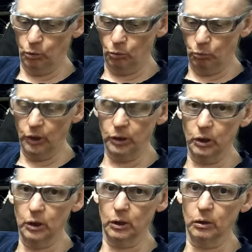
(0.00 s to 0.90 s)
will run
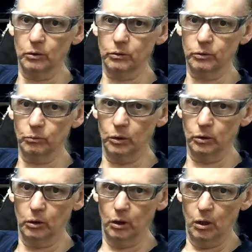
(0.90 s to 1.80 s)
Linux.
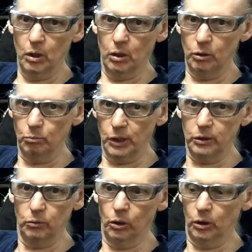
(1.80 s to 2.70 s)
Well, they're
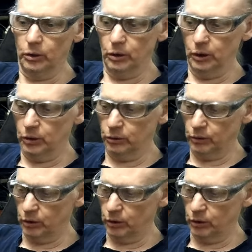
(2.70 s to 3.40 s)
made to run Linux.